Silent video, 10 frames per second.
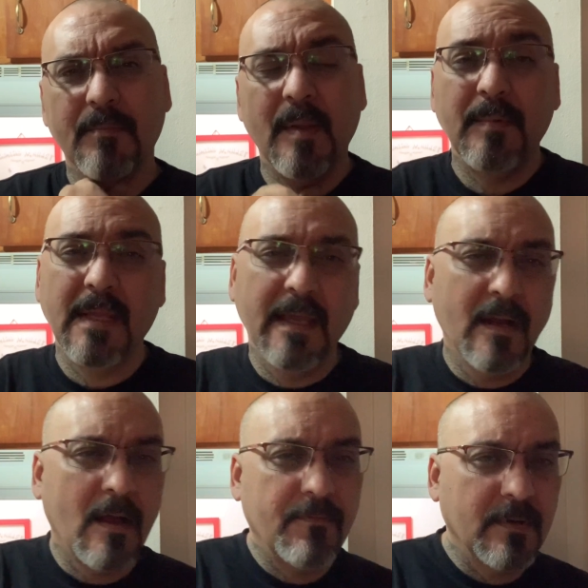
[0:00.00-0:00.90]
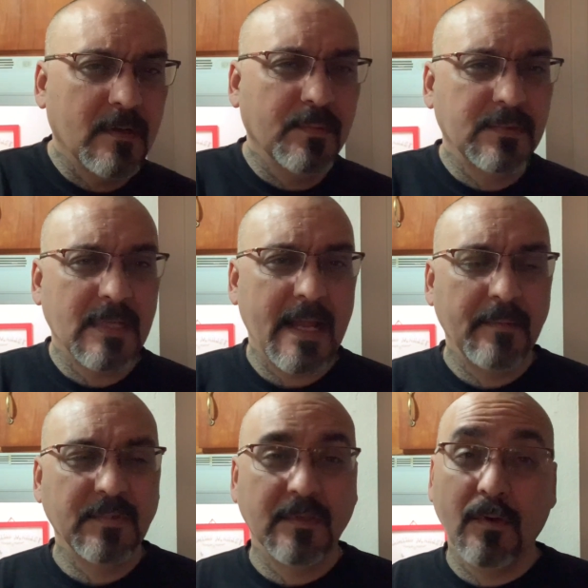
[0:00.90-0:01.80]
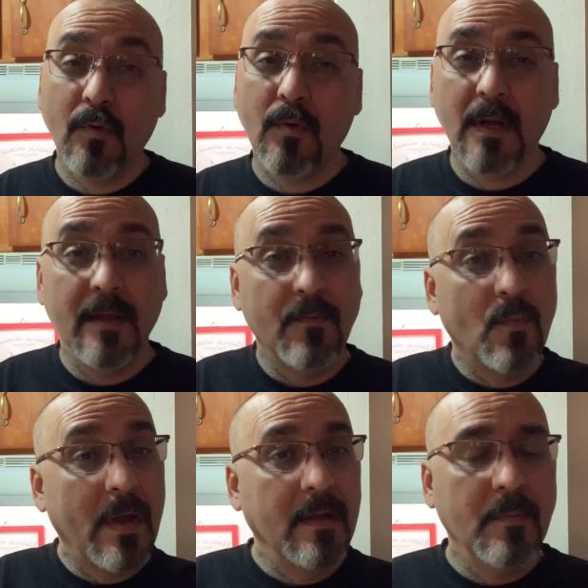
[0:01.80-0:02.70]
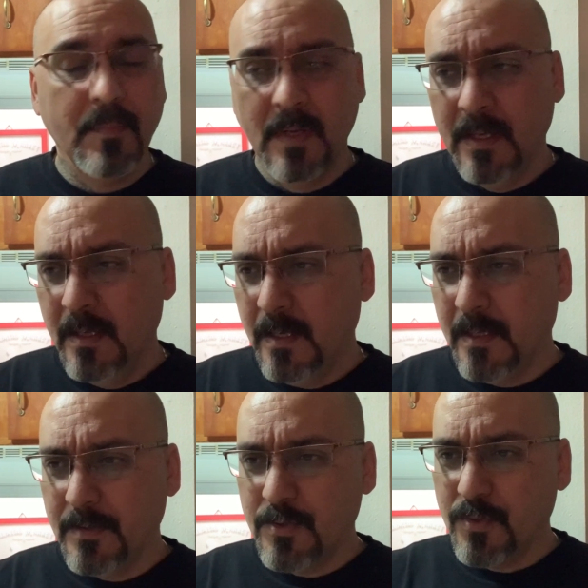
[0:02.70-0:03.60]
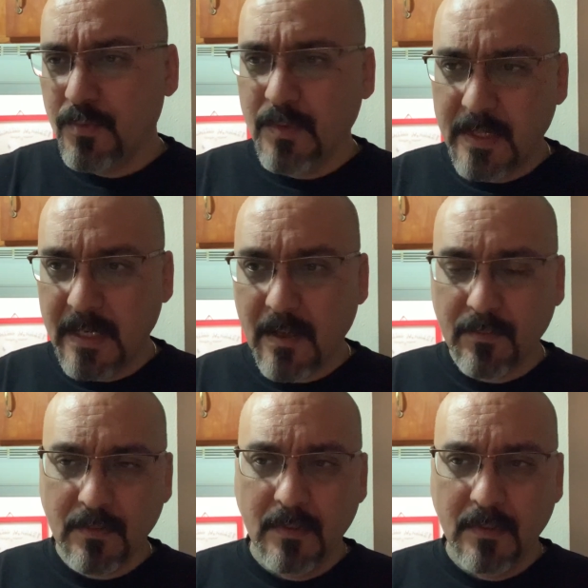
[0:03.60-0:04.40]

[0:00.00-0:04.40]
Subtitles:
Maybe they get off a couple times in a lower level, wind up in the shoe, get out